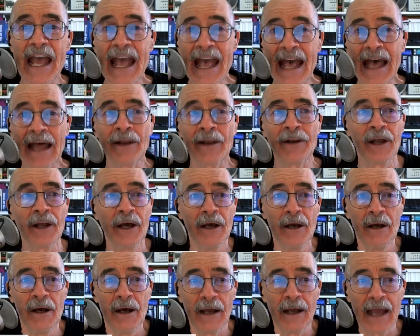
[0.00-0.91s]
and,
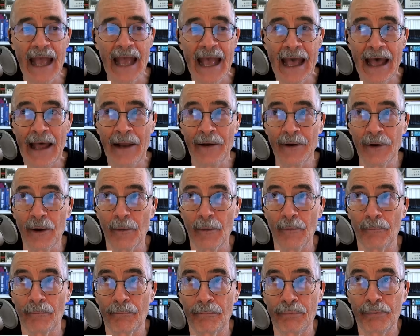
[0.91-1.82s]
and
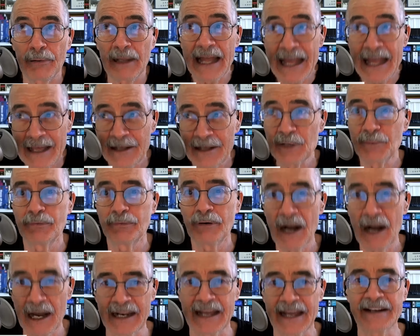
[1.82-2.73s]
planned
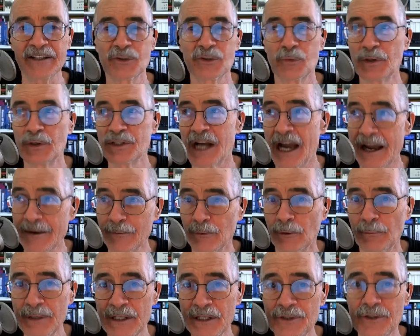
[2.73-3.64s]
products, which I
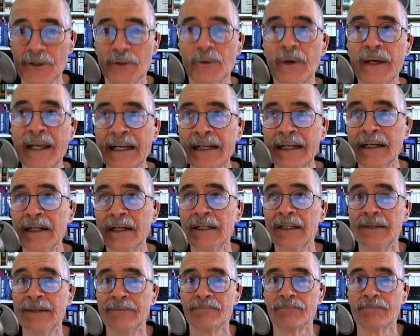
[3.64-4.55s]
will be doing
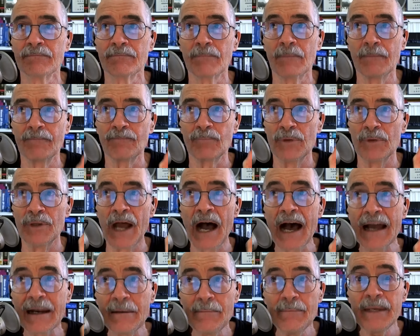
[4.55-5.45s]

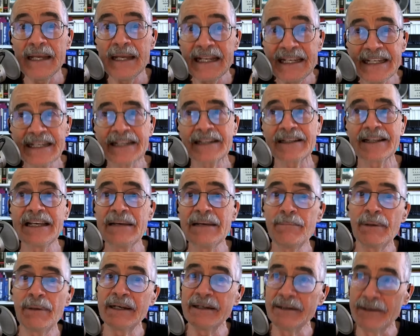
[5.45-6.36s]
not immediately,
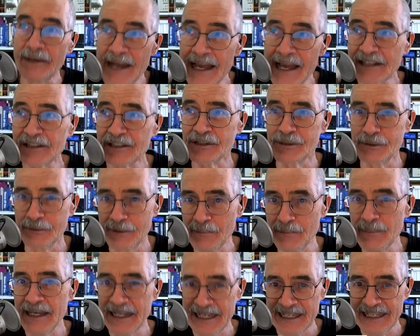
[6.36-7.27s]
but next to
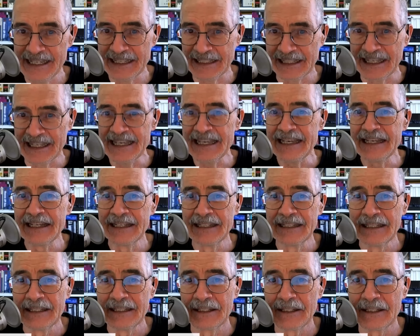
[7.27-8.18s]
immediately,
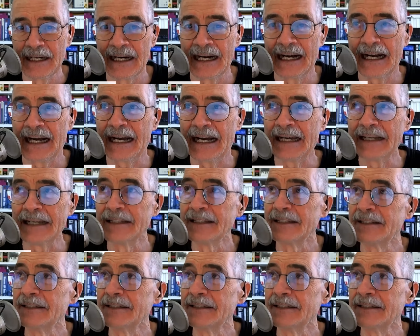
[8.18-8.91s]
uh,